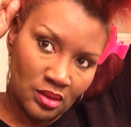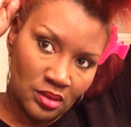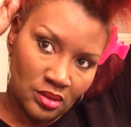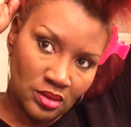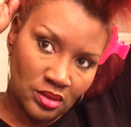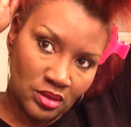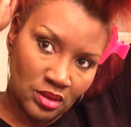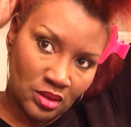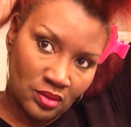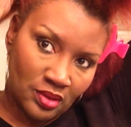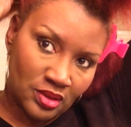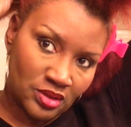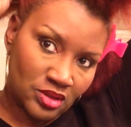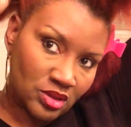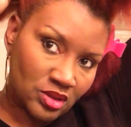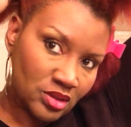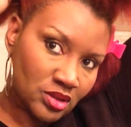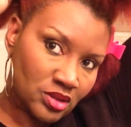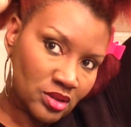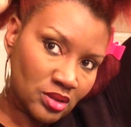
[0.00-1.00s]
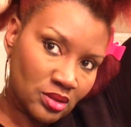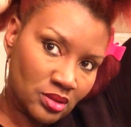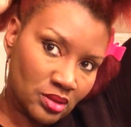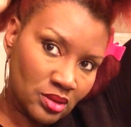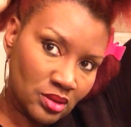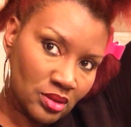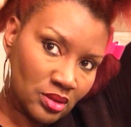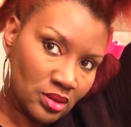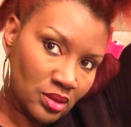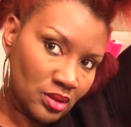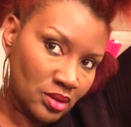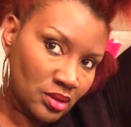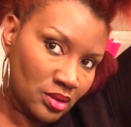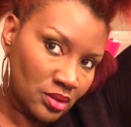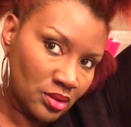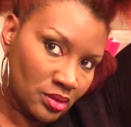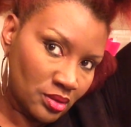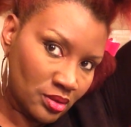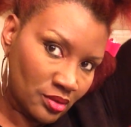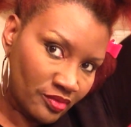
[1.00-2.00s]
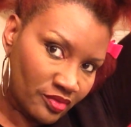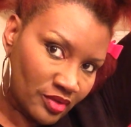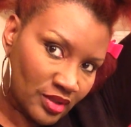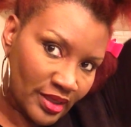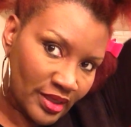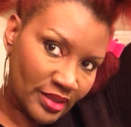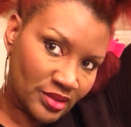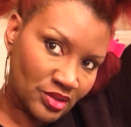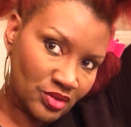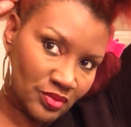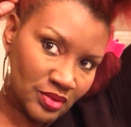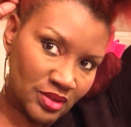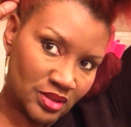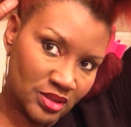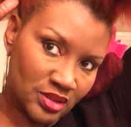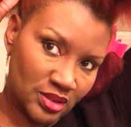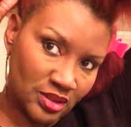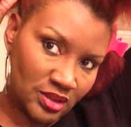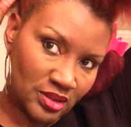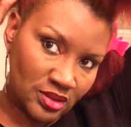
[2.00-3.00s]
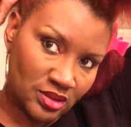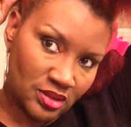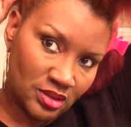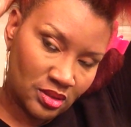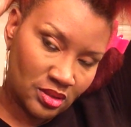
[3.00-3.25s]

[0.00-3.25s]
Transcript: So we'll just flat twist this to